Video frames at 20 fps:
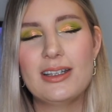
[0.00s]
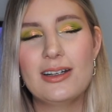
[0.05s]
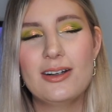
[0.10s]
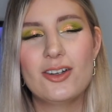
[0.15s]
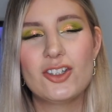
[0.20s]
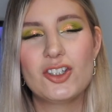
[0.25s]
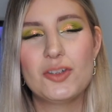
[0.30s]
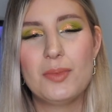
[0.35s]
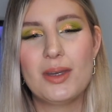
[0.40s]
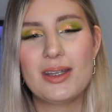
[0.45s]
And it
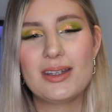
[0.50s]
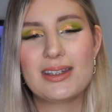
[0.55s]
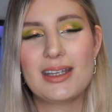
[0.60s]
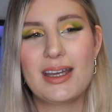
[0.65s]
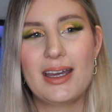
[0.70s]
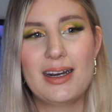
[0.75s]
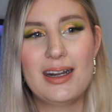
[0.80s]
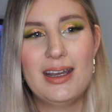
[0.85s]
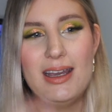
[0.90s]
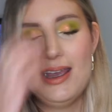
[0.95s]
also meant
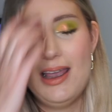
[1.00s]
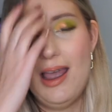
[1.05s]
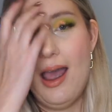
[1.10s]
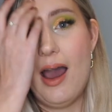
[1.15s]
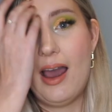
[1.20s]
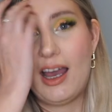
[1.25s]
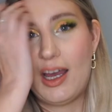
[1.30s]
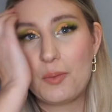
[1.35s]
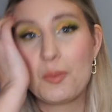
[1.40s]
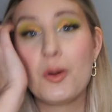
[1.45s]
that
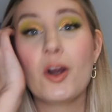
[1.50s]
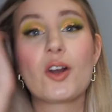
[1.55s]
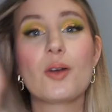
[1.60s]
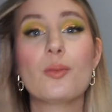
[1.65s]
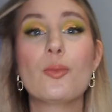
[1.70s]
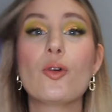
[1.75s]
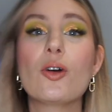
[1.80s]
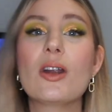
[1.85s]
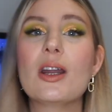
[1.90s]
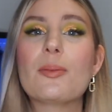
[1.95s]
I can work
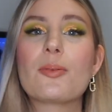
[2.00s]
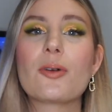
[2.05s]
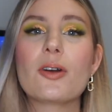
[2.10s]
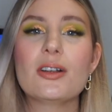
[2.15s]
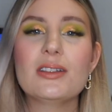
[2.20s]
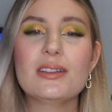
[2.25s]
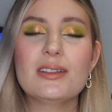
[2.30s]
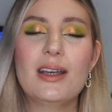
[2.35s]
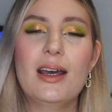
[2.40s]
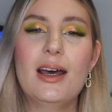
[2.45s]
on more lip
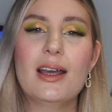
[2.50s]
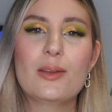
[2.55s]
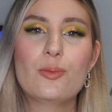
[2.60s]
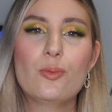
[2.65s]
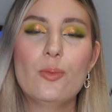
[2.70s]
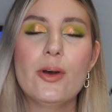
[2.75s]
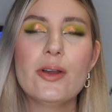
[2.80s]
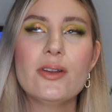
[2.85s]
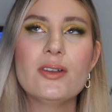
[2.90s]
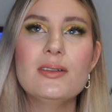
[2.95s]
products
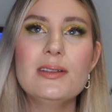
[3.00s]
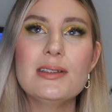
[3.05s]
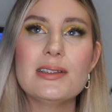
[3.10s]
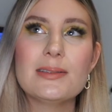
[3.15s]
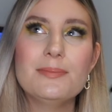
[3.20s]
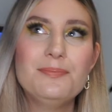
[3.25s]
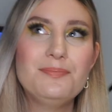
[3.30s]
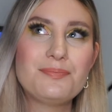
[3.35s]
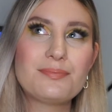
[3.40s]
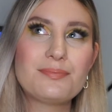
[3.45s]
at once.